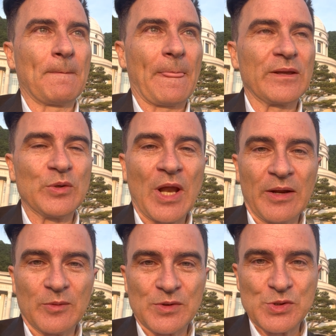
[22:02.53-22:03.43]

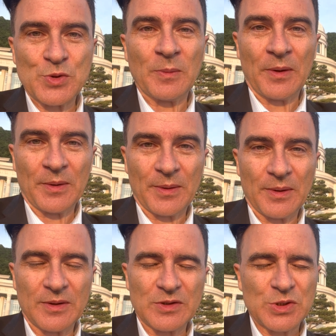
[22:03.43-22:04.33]
Unite with True Mother.
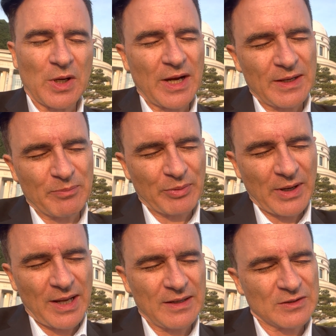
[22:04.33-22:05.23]

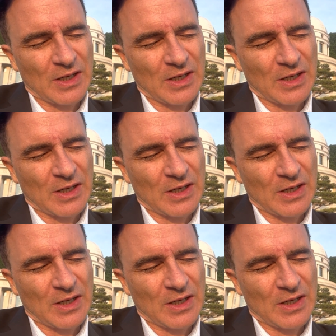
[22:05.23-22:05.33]
Pray to